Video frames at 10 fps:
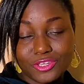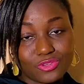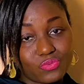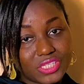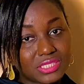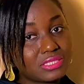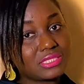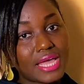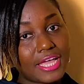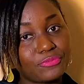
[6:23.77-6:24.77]
you're wasting
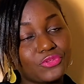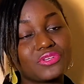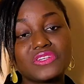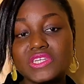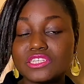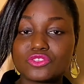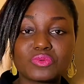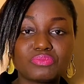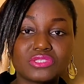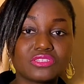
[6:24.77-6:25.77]
time. You need to be
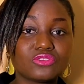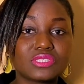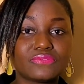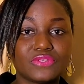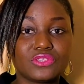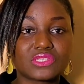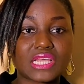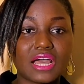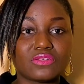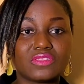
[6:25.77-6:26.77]
putting those videos
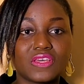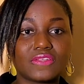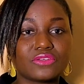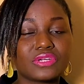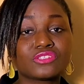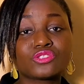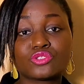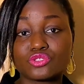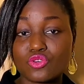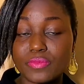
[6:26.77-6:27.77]
out there. There are
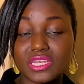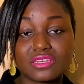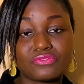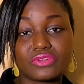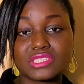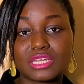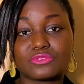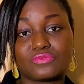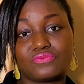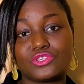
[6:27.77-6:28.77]
so many different types
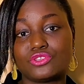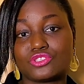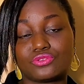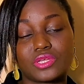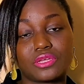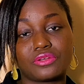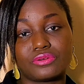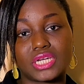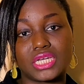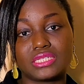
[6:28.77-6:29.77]
of videos you can
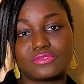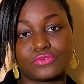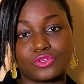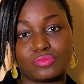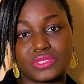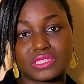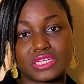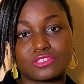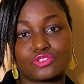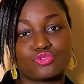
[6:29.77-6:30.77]
create for your
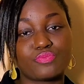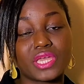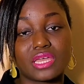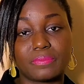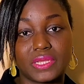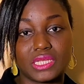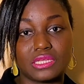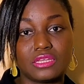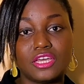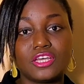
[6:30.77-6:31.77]
business to make
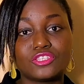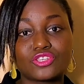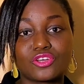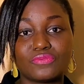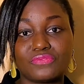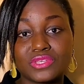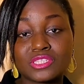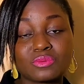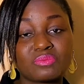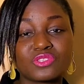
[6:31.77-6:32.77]
money, to
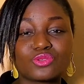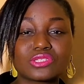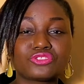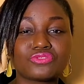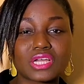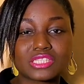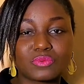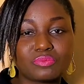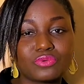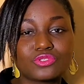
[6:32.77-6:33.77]
convince people, to attract
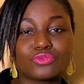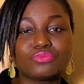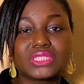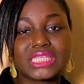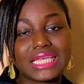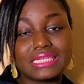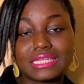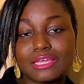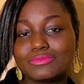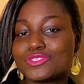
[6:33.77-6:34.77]
people, to retain
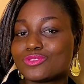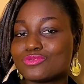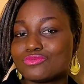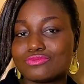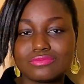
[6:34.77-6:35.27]
them, to,